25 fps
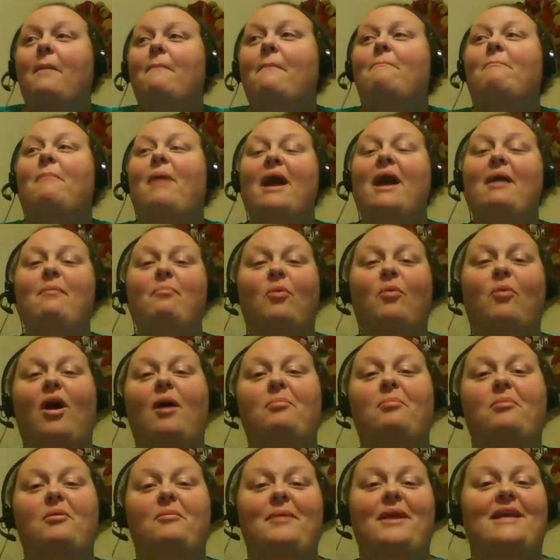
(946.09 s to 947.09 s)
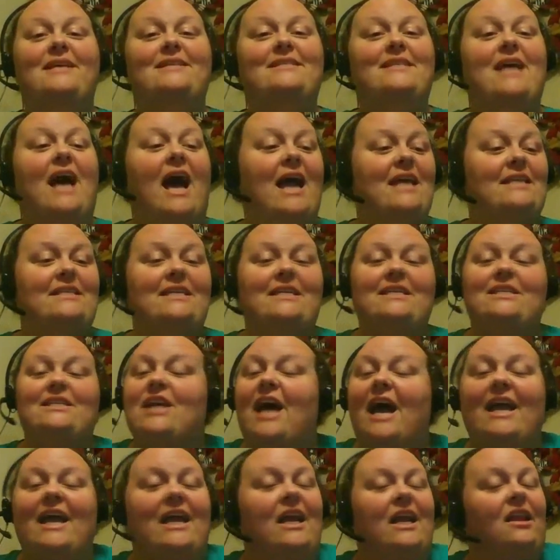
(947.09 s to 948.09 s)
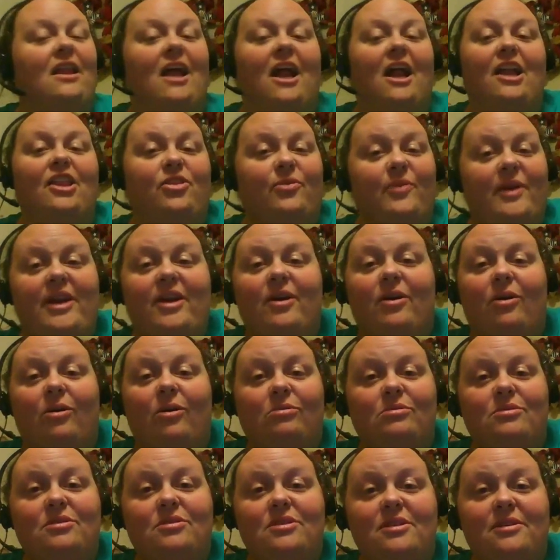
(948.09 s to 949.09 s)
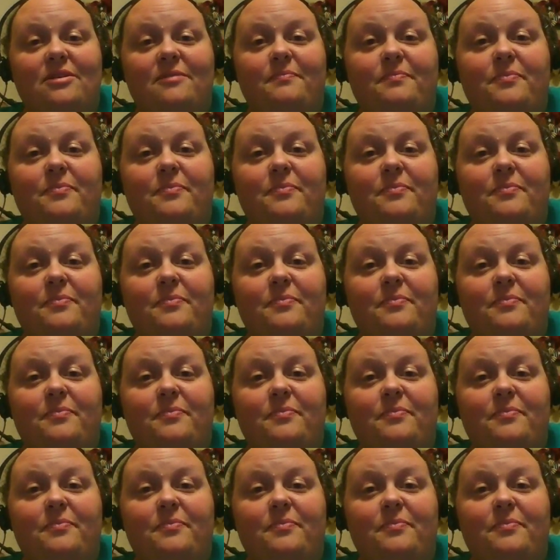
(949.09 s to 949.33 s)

My problem is I get a lot of 3-year-olds